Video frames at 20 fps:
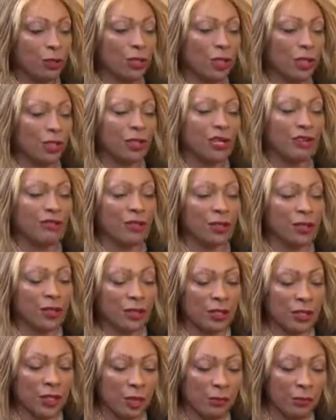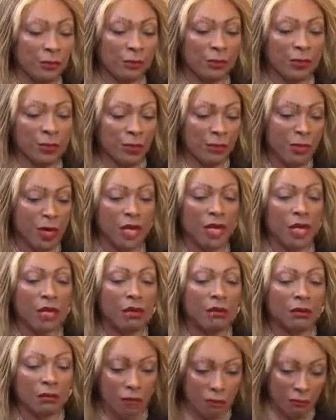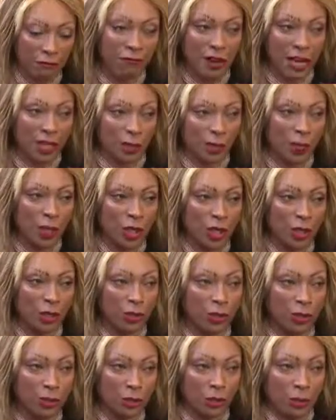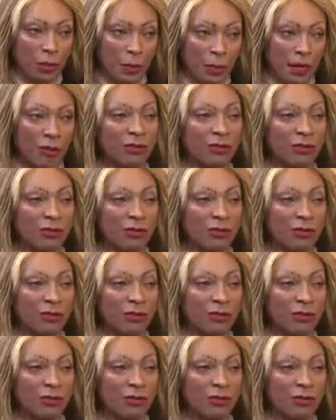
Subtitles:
just give us the remaining facts we need to know about